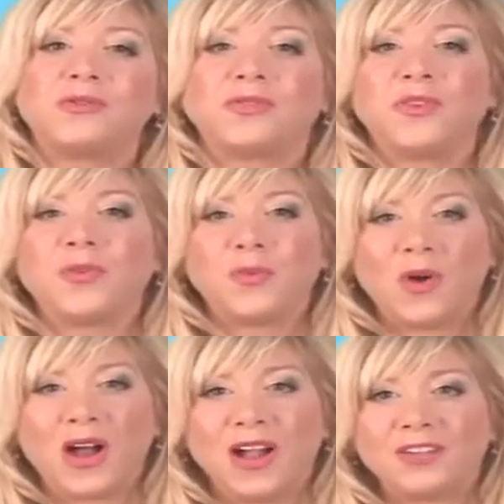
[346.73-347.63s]
or your
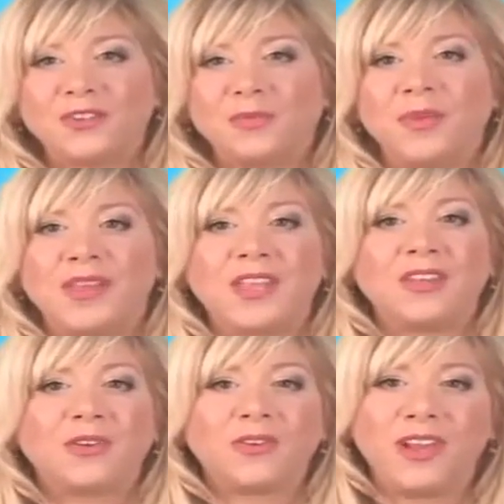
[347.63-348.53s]
watch or picking
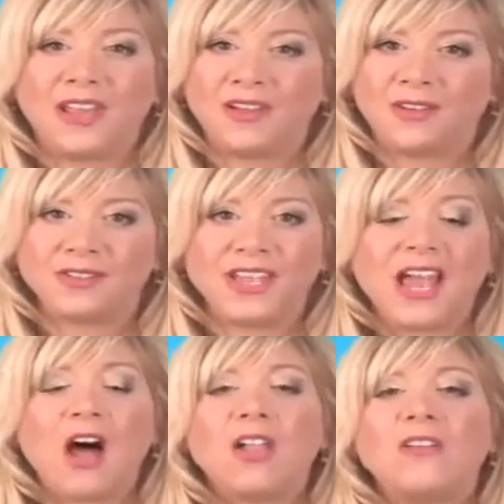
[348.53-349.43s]
your nails.
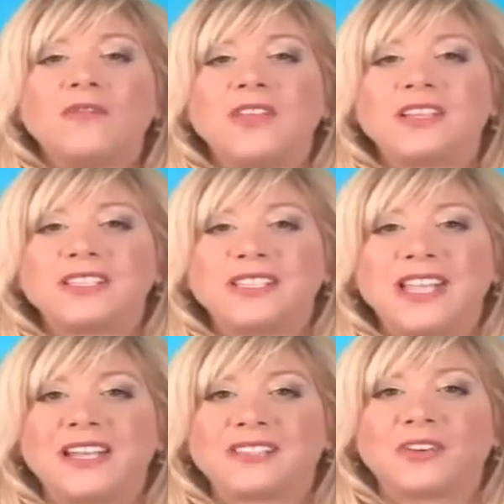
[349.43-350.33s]
All of these
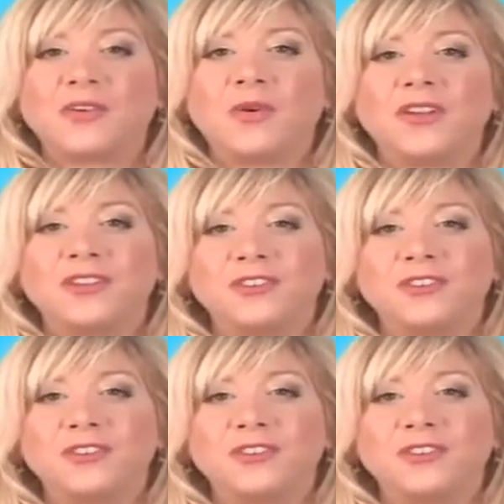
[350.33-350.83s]
things are going to